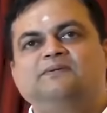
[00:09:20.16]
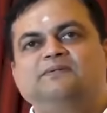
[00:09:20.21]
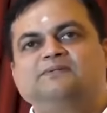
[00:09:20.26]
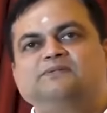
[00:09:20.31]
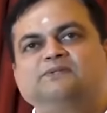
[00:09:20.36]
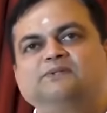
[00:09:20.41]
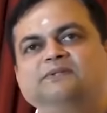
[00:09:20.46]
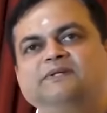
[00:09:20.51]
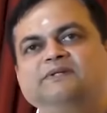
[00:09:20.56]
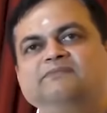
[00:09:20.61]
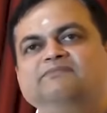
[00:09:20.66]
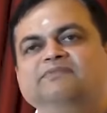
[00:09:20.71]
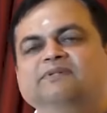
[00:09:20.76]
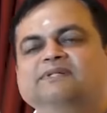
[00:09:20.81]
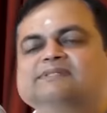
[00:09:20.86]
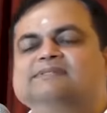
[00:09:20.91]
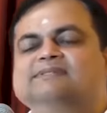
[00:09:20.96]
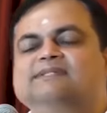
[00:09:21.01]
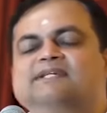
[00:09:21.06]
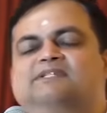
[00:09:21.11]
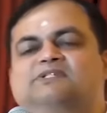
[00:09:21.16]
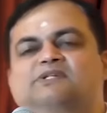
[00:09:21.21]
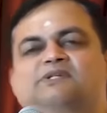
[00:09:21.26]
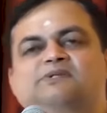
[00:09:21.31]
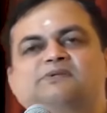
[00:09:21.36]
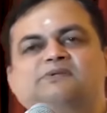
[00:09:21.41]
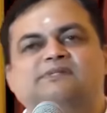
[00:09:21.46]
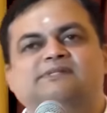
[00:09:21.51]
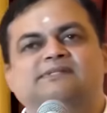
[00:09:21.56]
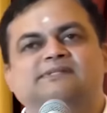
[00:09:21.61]
So the first
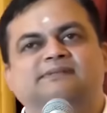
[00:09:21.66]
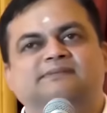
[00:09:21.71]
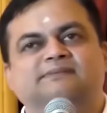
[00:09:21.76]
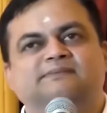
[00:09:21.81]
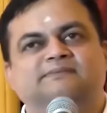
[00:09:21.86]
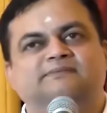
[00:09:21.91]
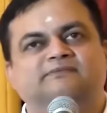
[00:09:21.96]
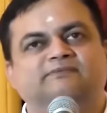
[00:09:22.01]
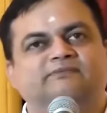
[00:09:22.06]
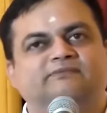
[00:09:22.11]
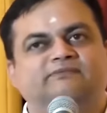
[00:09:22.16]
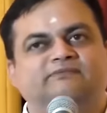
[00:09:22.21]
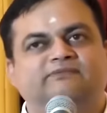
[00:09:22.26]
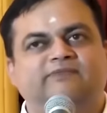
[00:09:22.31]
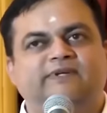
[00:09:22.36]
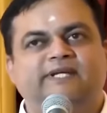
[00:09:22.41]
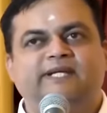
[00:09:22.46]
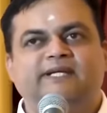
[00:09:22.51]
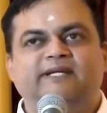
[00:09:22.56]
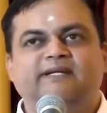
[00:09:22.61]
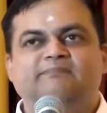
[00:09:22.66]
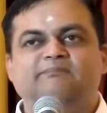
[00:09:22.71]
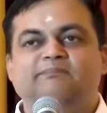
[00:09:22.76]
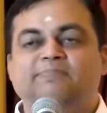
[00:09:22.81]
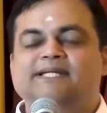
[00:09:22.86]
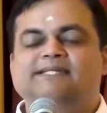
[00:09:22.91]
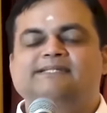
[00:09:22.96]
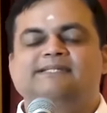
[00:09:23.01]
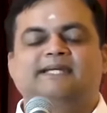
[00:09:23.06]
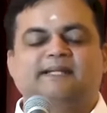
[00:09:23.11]
darshan was very
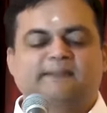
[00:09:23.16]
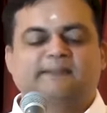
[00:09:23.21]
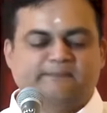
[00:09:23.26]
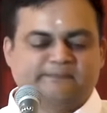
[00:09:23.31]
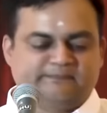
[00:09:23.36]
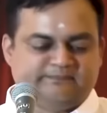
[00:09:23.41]
pleasing.